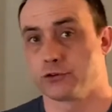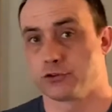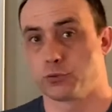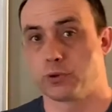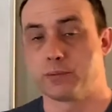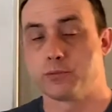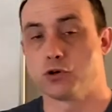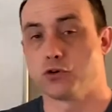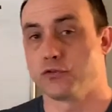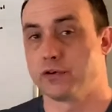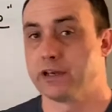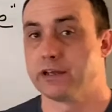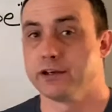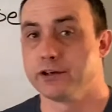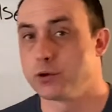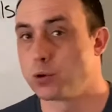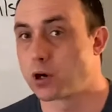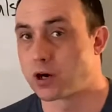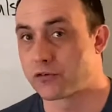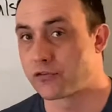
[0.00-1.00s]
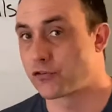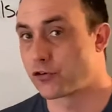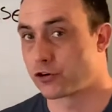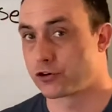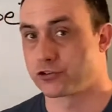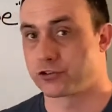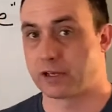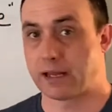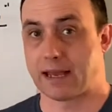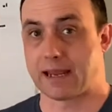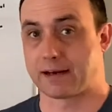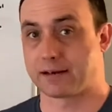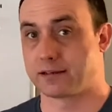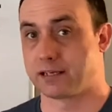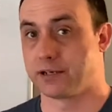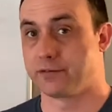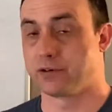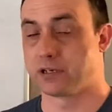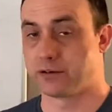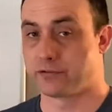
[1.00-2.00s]
we move into our first
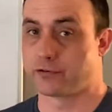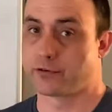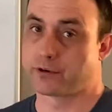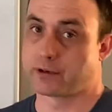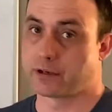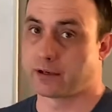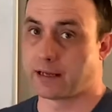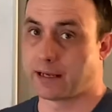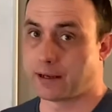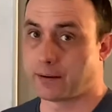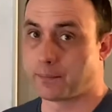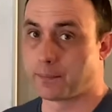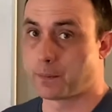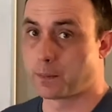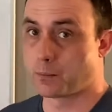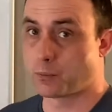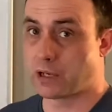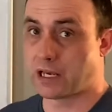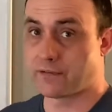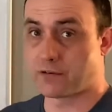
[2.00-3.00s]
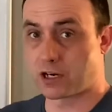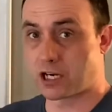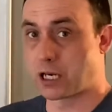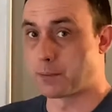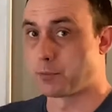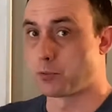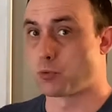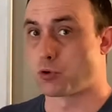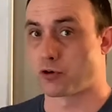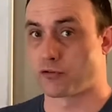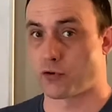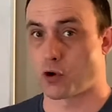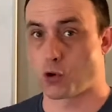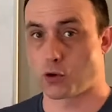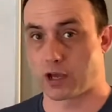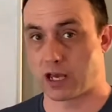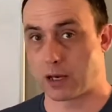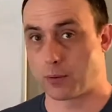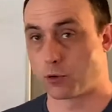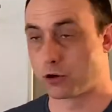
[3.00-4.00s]
activity for today, we have a couple more
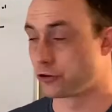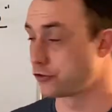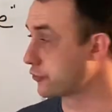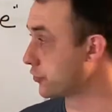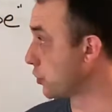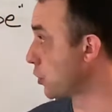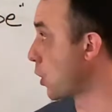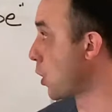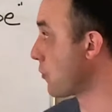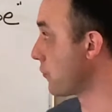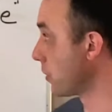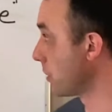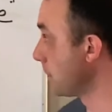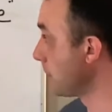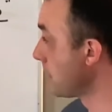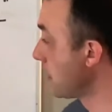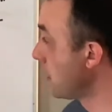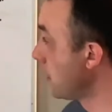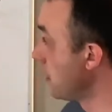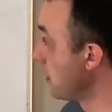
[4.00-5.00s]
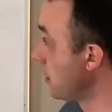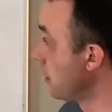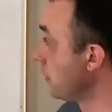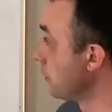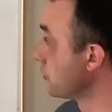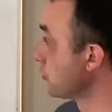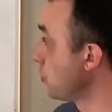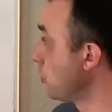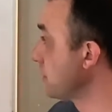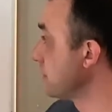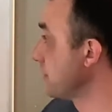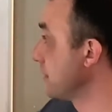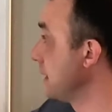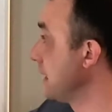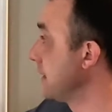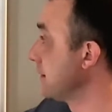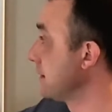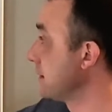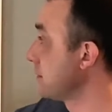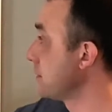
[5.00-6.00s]
vocab words to go over. So once again,
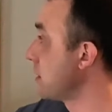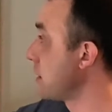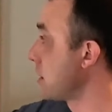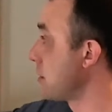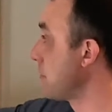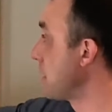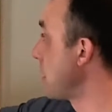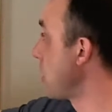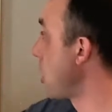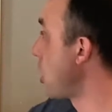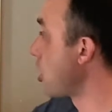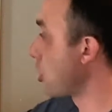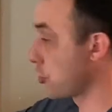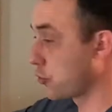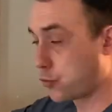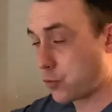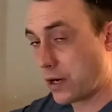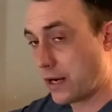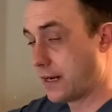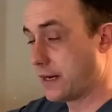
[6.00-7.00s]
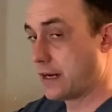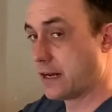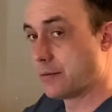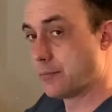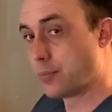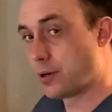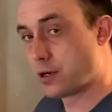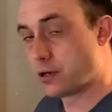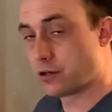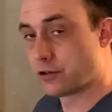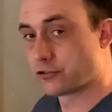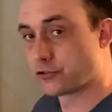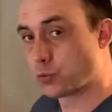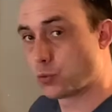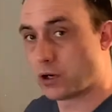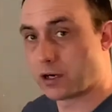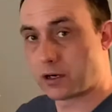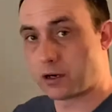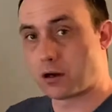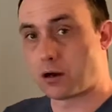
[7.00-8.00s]
let's talk about heart rate and pulse.
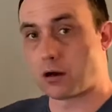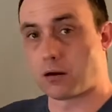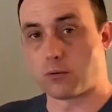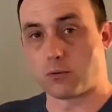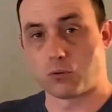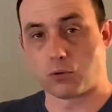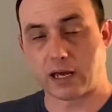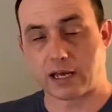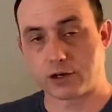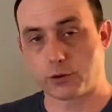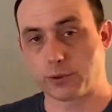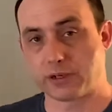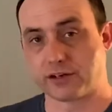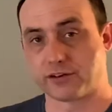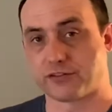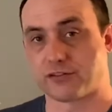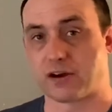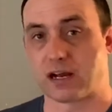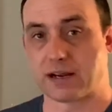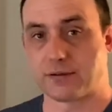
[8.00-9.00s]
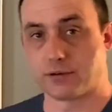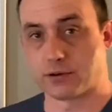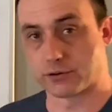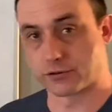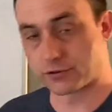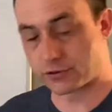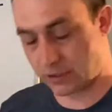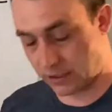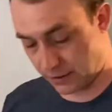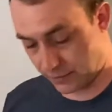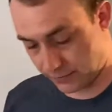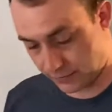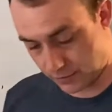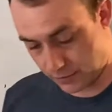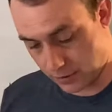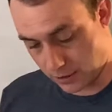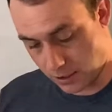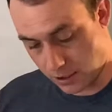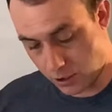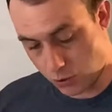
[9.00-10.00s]
How do we define those things?
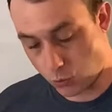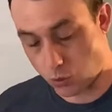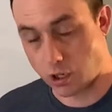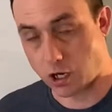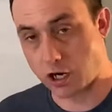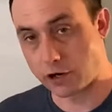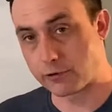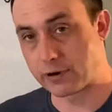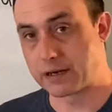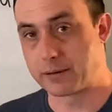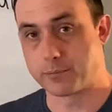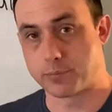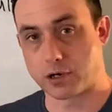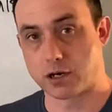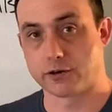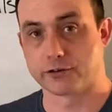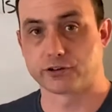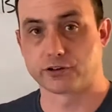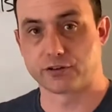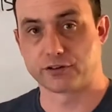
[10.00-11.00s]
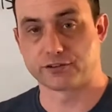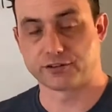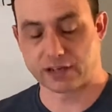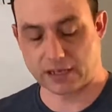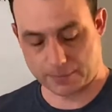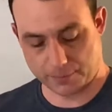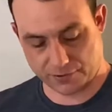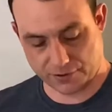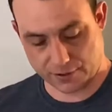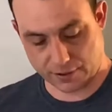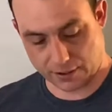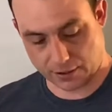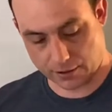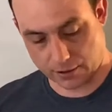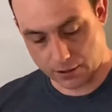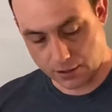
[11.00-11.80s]
Well, heart rate and pulse are the same thing.